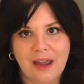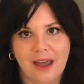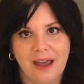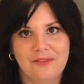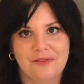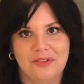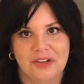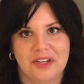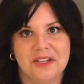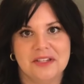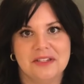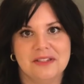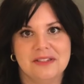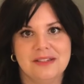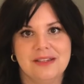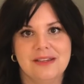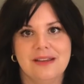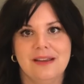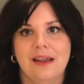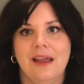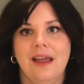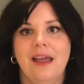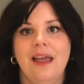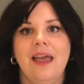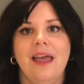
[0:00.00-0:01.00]

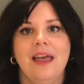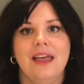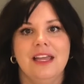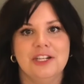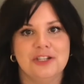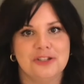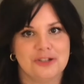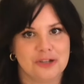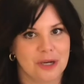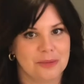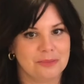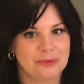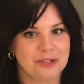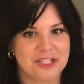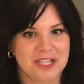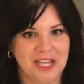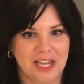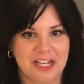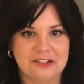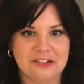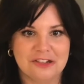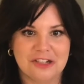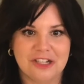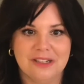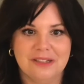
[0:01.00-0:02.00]
advocacy, and job
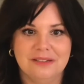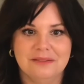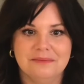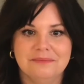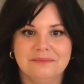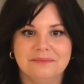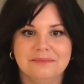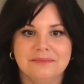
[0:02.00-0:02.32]
retention.